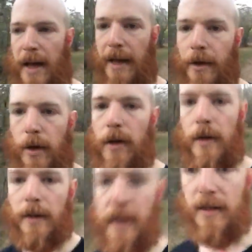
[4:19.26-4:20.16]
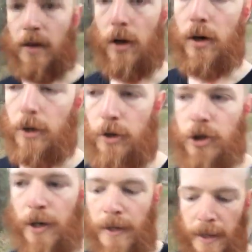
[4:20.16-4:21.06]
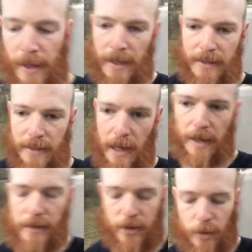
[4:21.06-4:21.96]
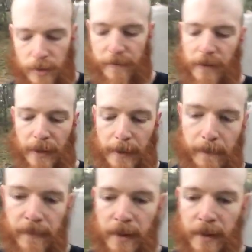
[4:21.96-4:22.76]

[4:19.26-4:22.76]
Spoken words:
Anger is an urge. It's not an intuitive feeling.